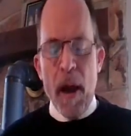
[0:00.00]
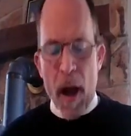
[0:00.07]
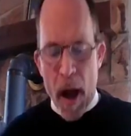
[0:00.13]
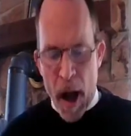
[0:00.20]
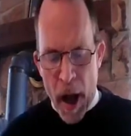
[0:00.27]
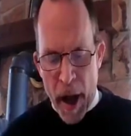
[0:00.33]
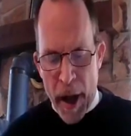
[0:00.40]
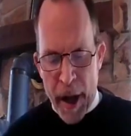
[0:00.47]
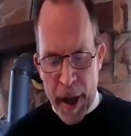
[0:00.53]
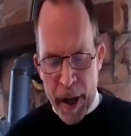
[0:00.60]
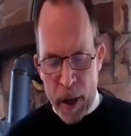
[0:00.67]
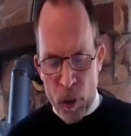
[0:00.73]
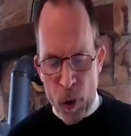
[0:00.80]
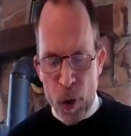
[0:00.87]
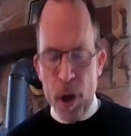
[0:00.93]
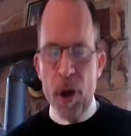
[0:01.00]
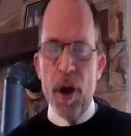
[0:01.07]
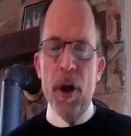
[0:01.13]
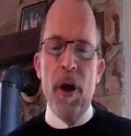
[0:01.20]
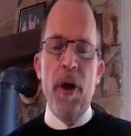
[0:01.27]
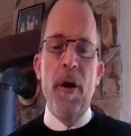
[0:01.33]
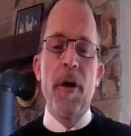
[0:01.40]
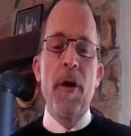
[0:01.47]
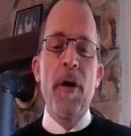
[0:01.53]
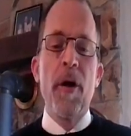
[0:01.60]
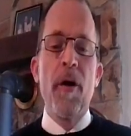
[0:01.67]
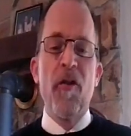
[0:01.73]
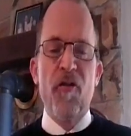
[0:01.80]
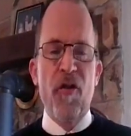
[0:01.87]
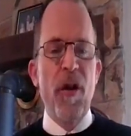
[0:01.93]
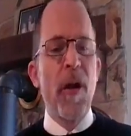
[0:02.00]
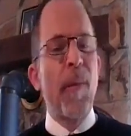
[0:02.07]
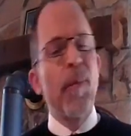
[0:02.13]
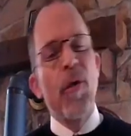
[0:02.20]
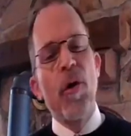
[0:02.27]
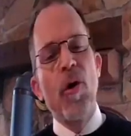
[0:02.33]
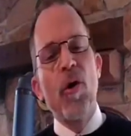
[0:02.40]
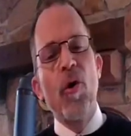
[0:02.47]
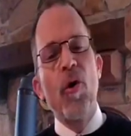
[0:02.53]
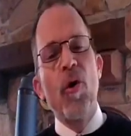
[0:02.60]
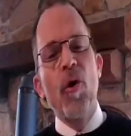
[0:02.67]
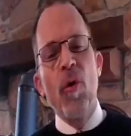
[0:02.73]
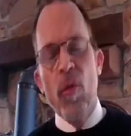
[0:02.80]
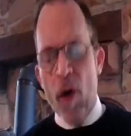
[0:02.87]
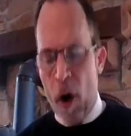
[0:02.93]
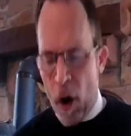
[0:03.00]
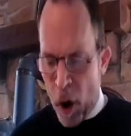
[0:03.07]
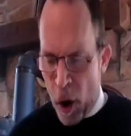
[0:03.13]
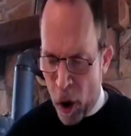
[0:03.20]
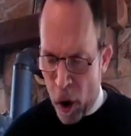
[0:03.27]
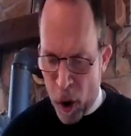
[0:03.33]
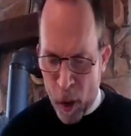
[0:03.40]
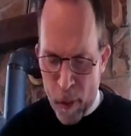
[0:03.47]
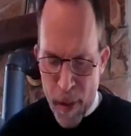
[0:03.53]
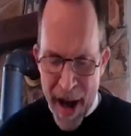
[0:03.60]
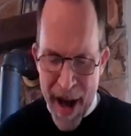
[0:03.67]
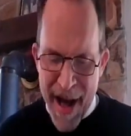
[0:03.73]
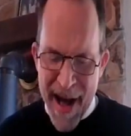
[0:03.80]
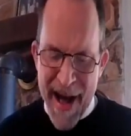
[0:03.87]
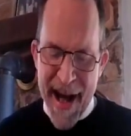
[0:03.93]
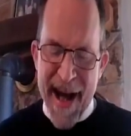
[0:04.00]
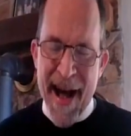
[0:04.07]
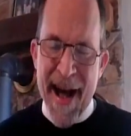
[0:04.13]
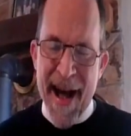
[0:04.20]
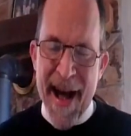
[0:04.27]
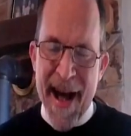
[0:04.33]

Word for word: I worship you, Almighty